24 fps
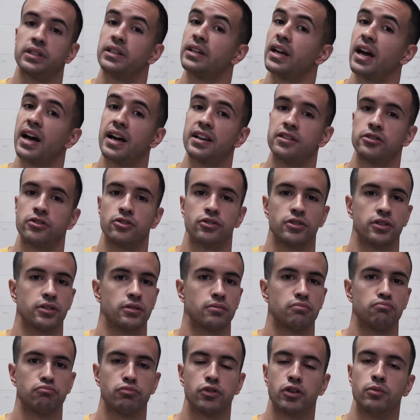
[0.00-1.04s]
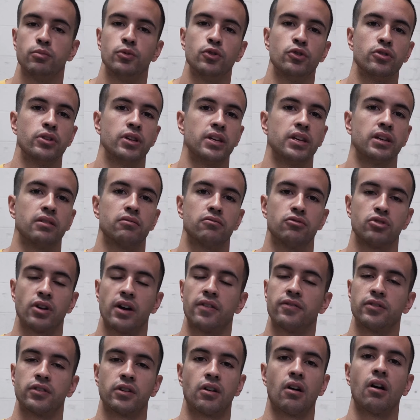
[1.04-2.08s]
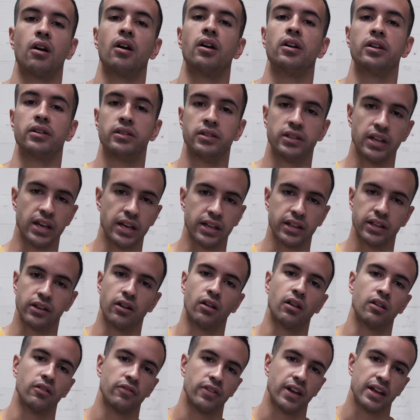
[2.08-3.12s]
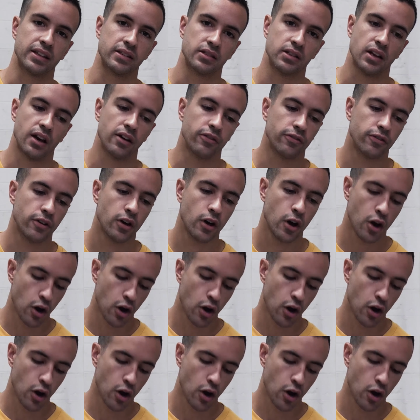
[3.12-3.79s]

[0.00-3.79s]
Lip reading: and guys that are just commuting, driving the car daily, all of that stuff.